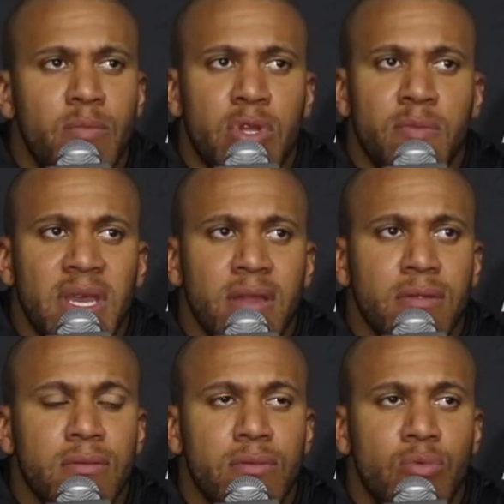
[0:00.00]
But
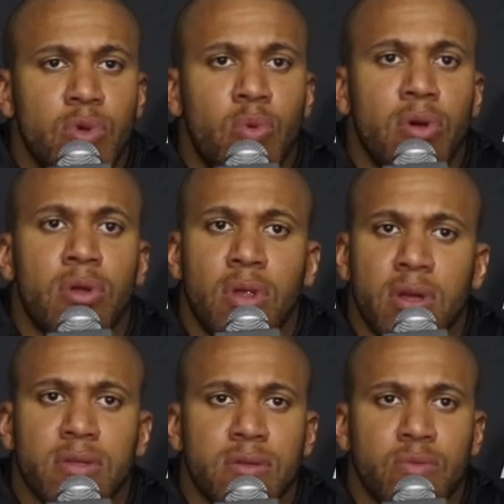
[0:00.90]
man, we work a
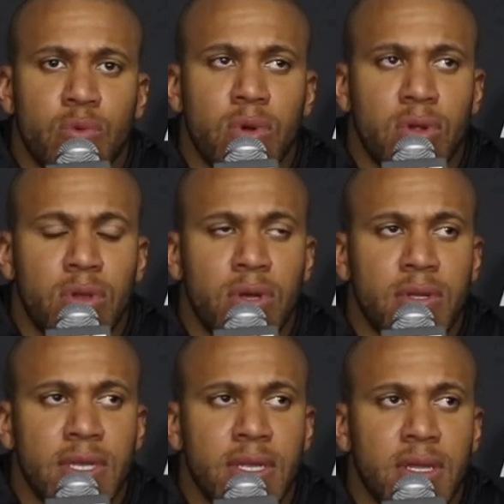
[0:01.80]
lot. We work a
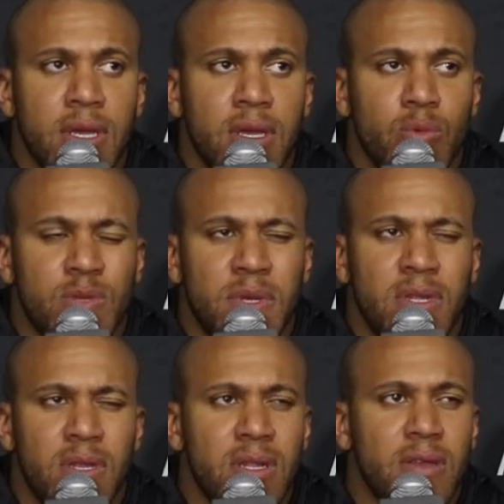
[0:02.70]
lot, and we spend
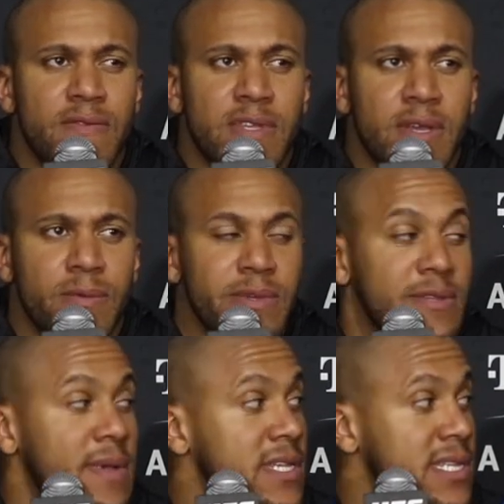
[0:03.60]
a lot of time
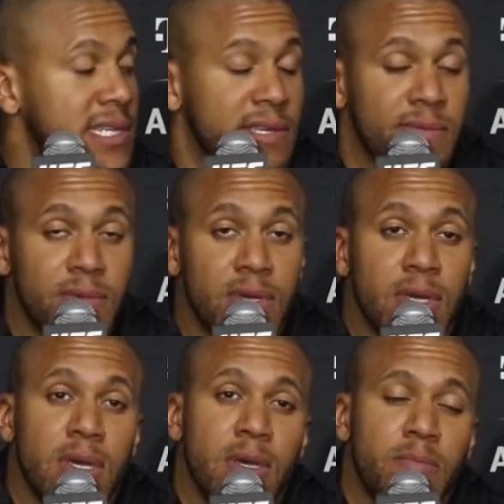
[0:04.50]
with my team,
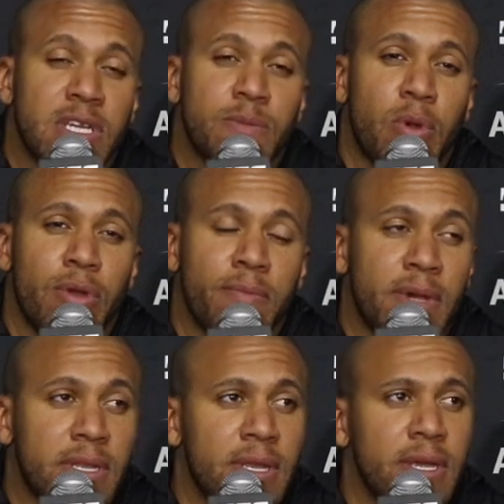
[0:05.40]
my sparring
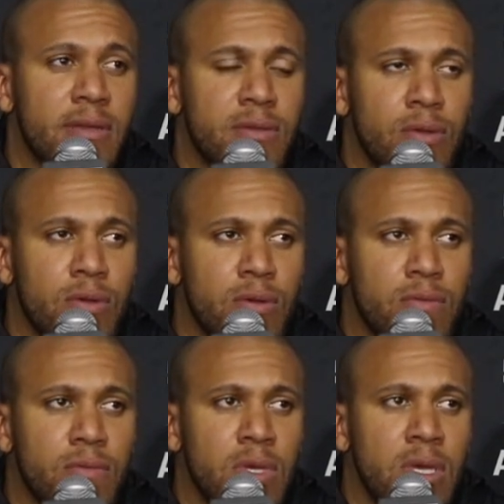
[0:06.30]
partner. So
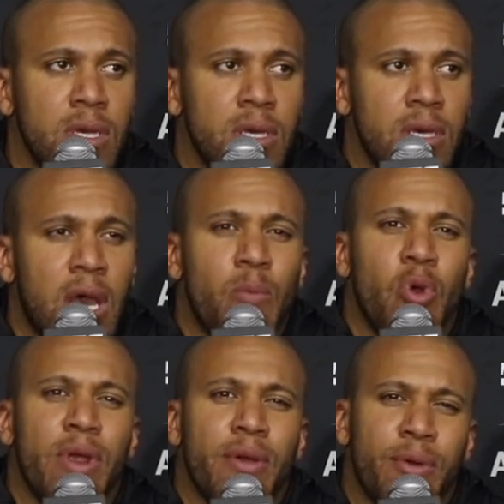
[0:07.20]
I'm
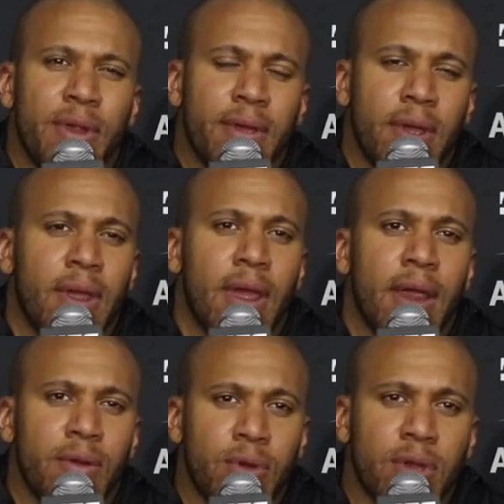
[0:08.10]
really
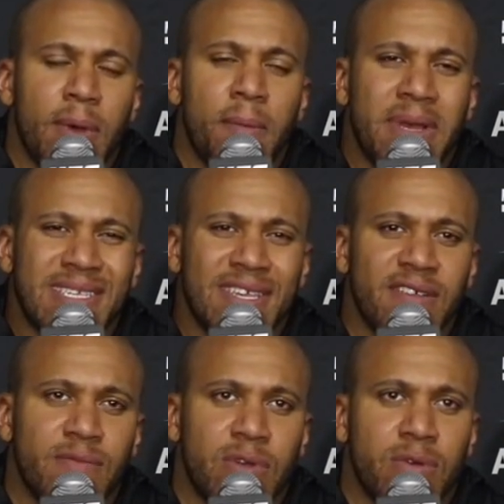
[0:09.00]
angry about
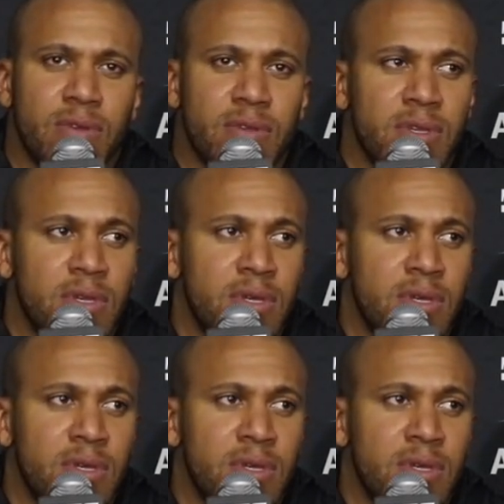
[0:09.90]
myself because